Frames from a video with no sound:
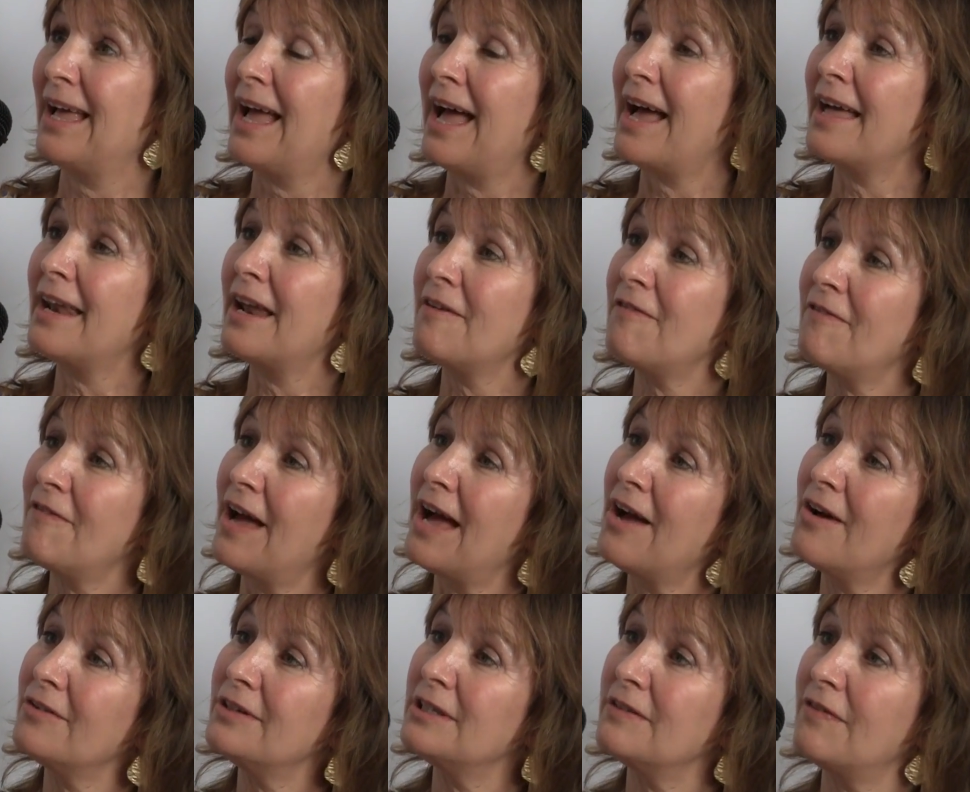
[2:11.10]
And I
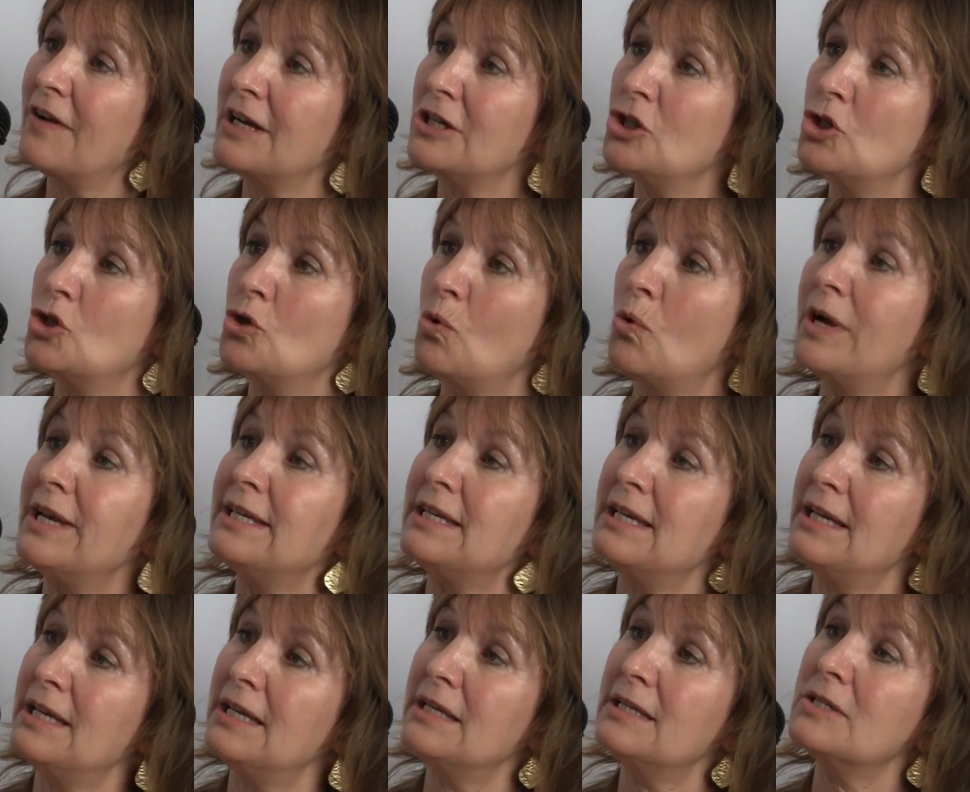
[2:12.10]
found if I joined
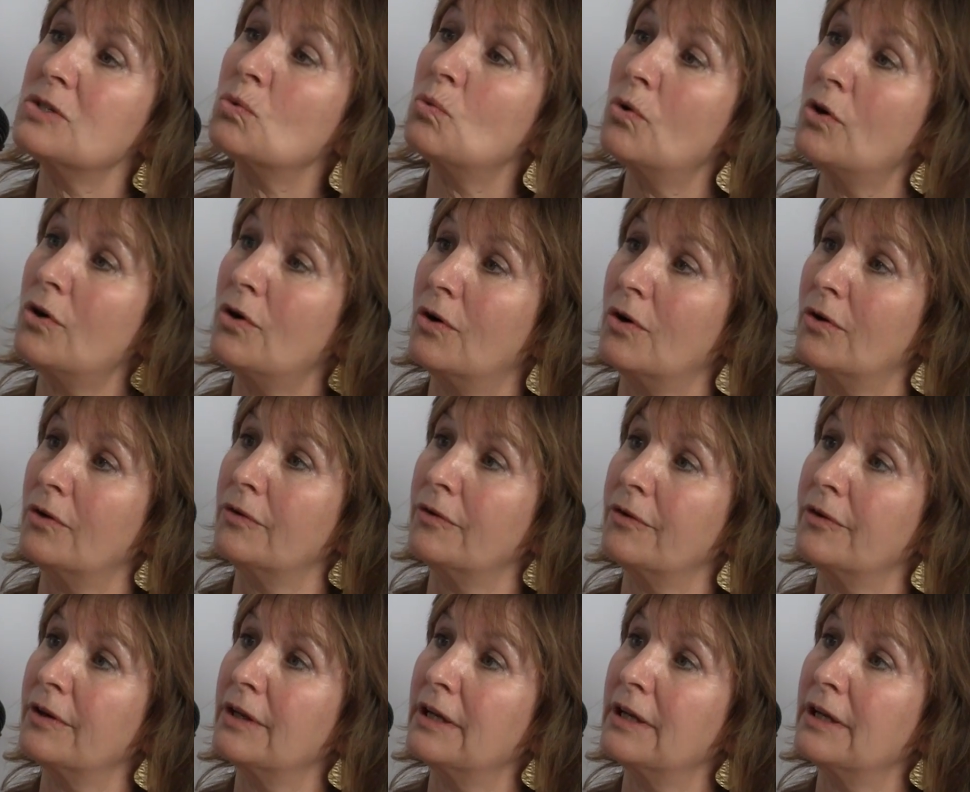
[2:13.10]
his world,